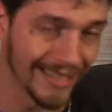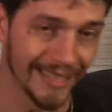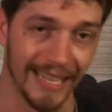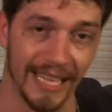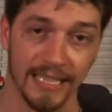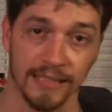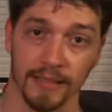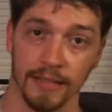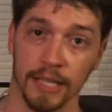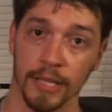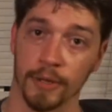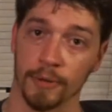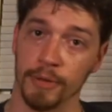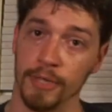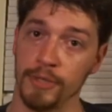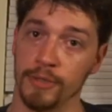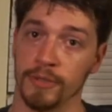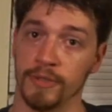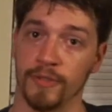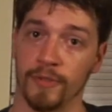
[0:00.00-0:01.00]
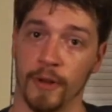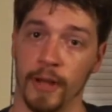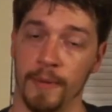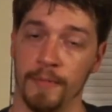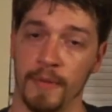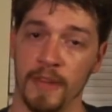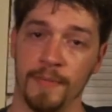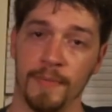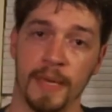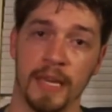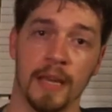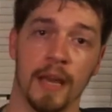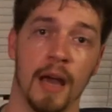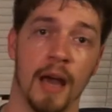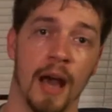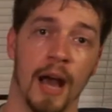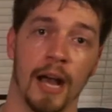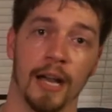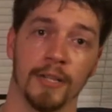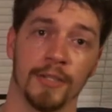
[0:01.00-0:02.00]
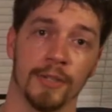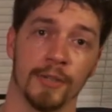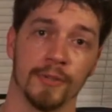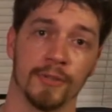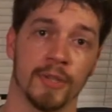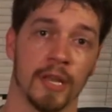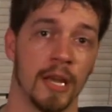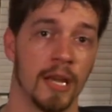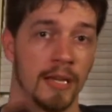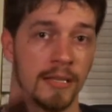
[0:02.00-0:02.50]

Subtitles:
Lastly, in creatures for MVP, I chose